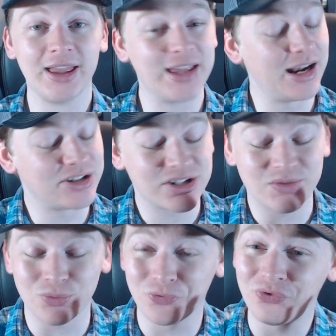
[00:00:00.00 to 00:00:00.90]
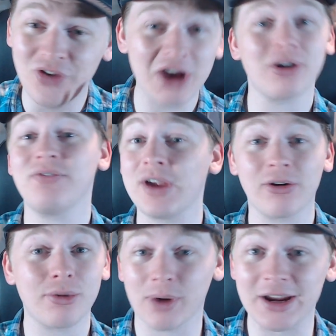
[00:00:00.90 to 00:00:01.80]
Again, just very,
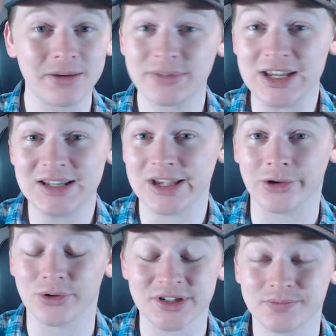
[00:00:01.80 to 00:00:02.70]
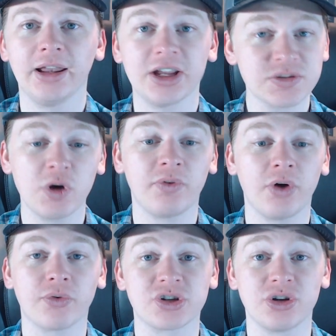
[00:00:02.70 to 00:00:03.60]
very random details. Let's move
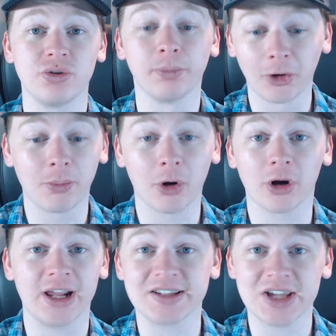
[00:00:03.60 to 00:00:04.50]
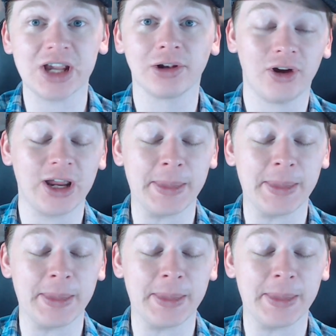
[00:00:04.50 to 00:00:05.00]
over to Bluebird and take a look